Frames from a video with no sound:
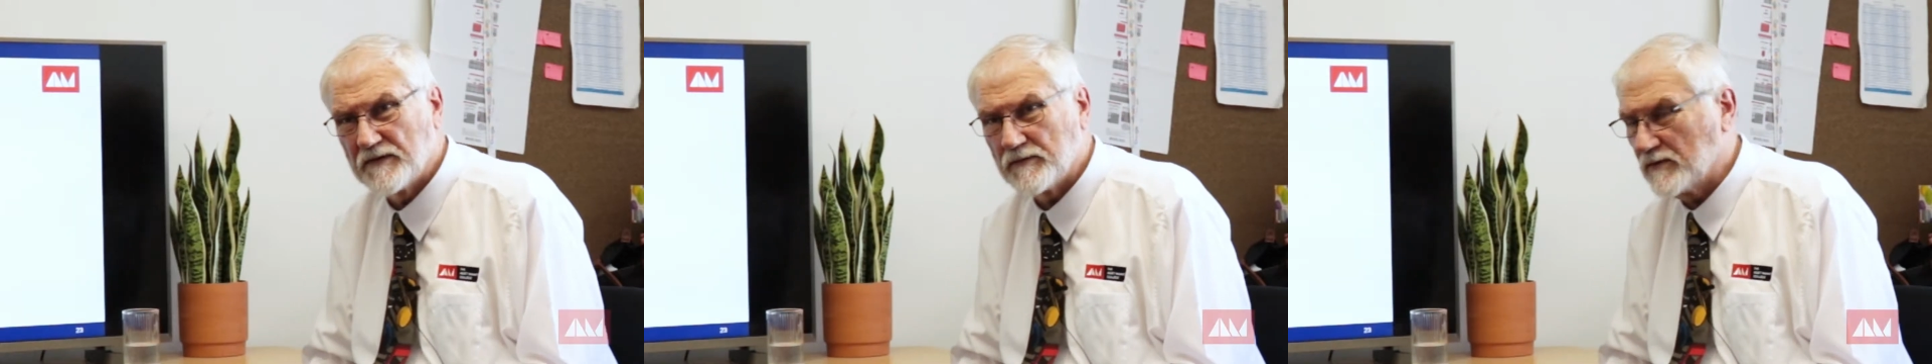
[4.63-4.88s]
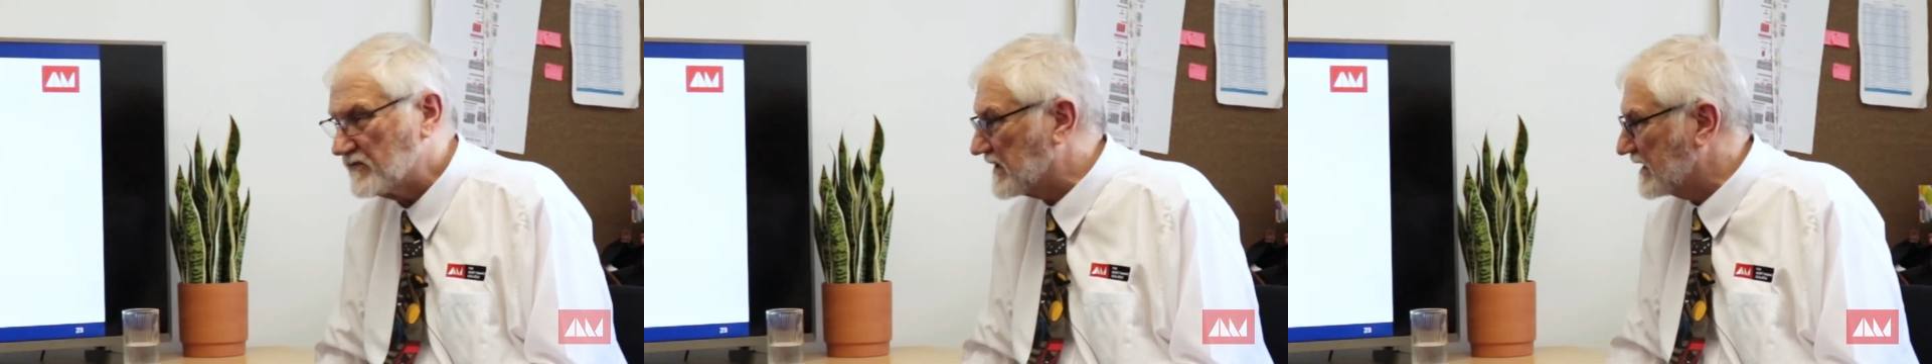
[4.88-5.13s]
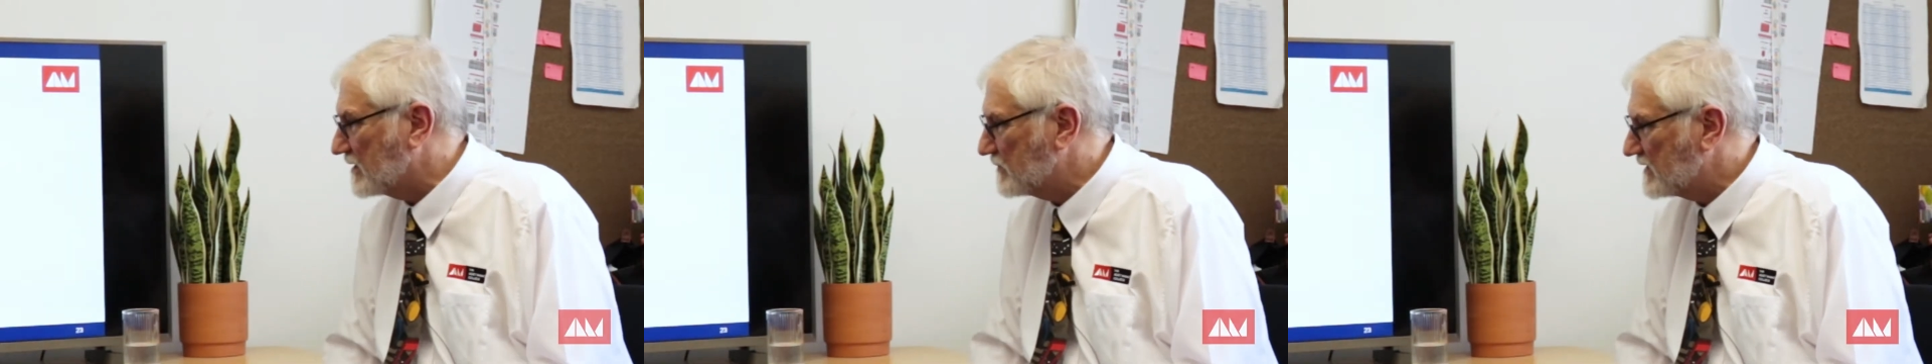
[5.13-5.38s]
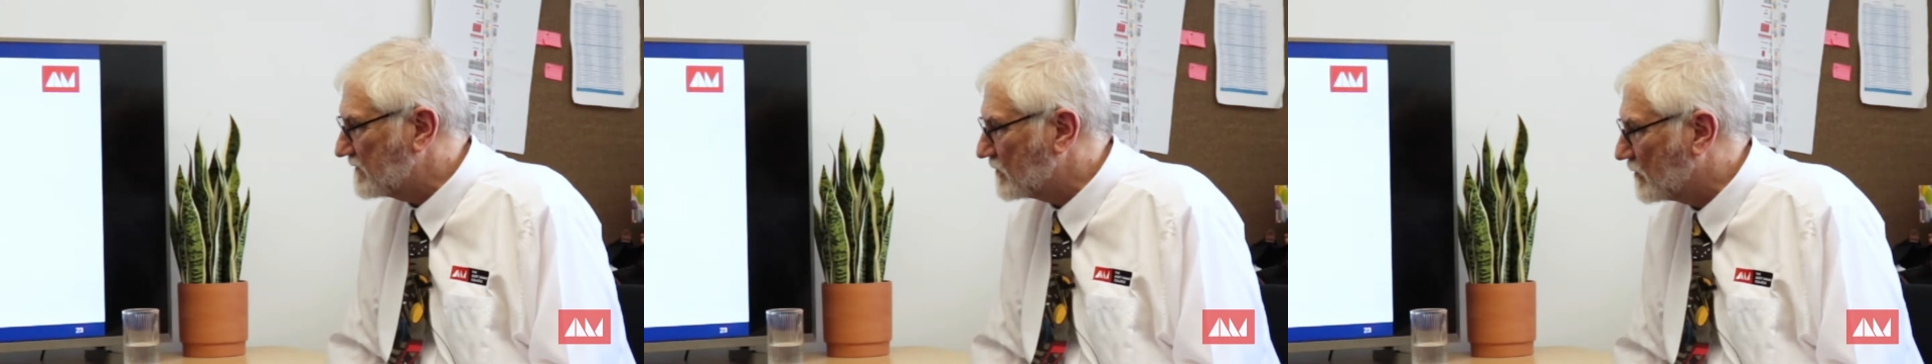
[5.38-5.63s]
we've taken a bit
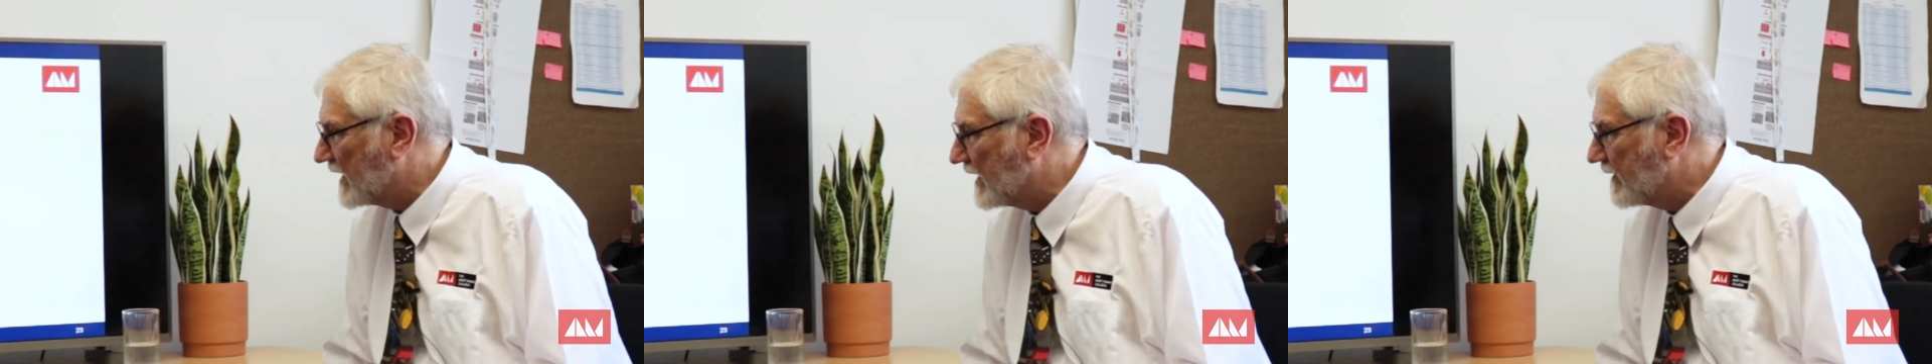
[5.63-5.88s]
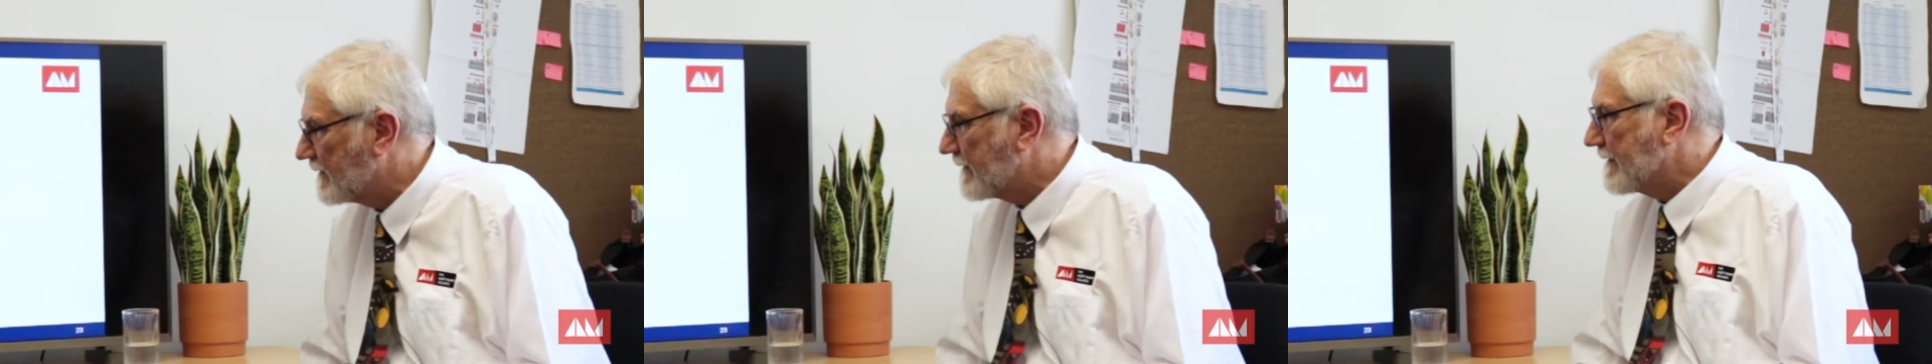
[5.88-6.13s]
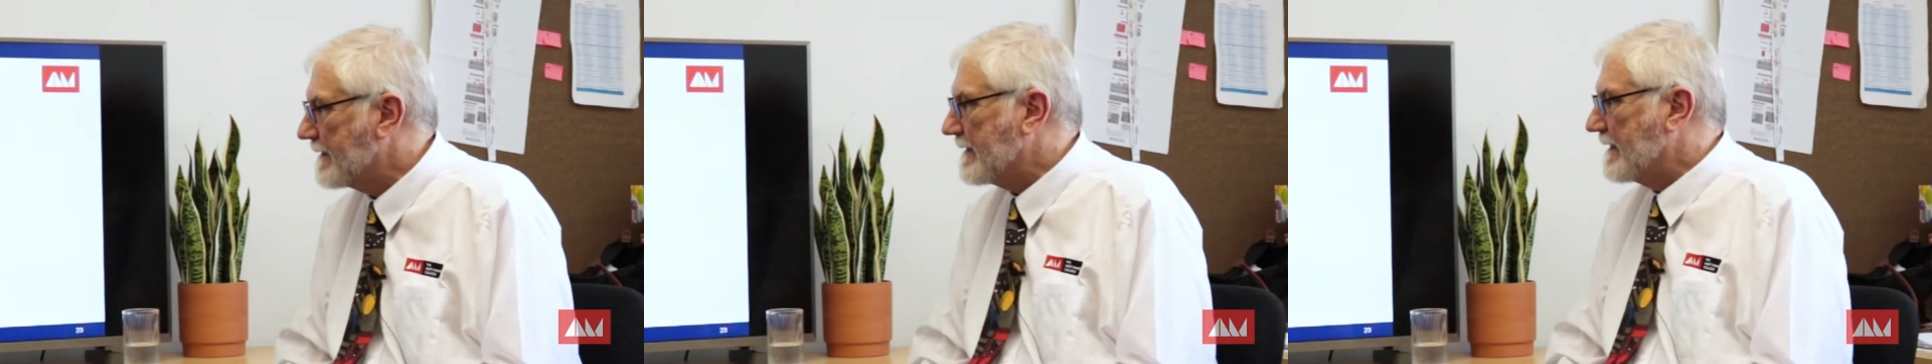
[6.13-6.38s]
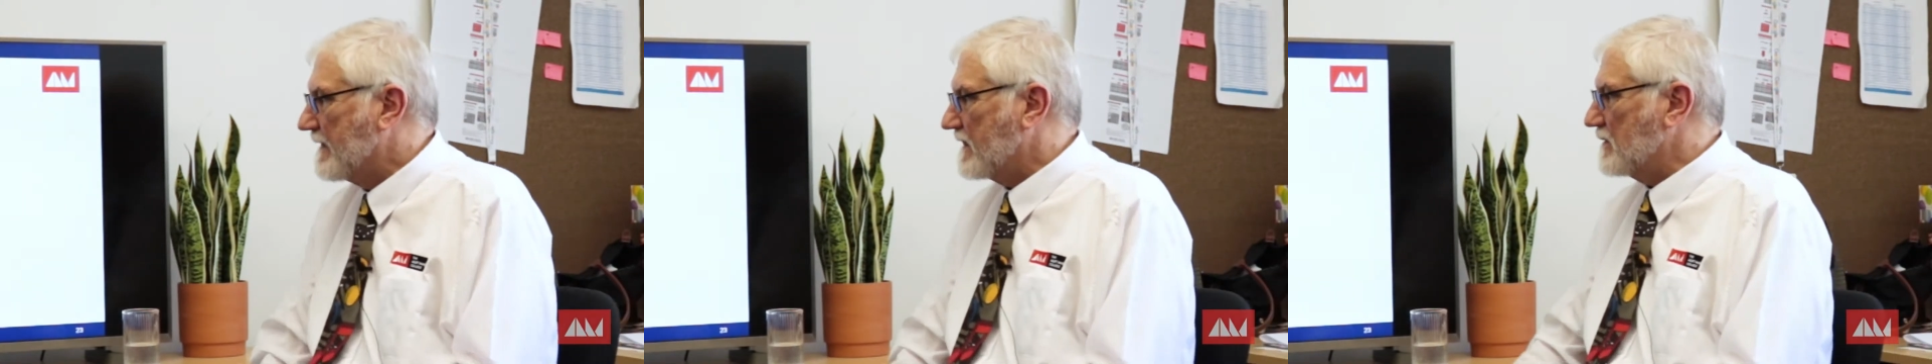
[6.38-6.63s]
of it away.
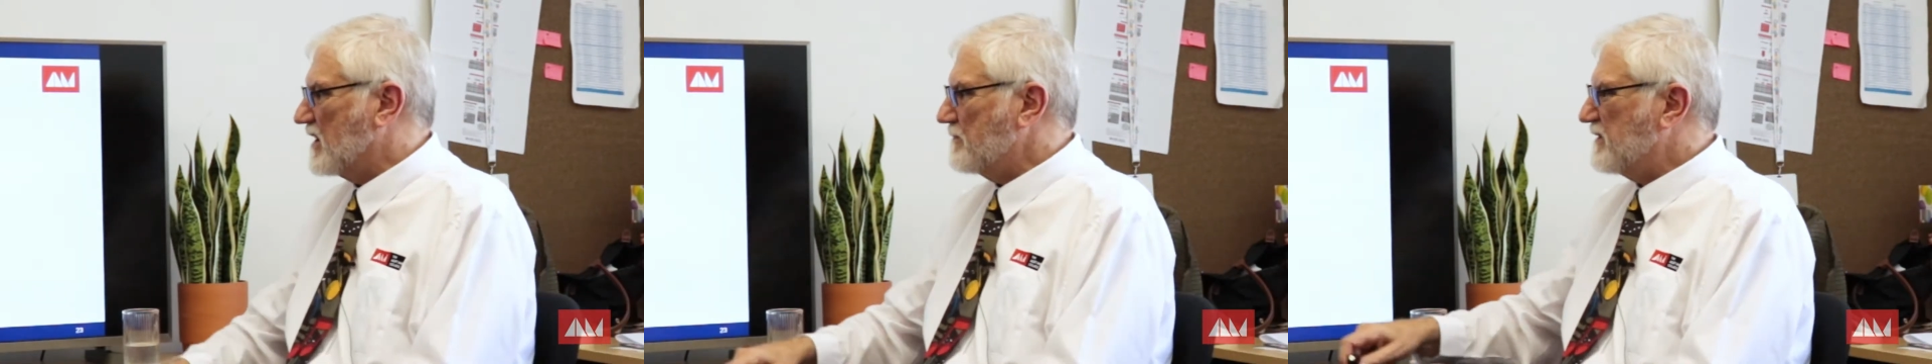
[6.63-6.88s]
There might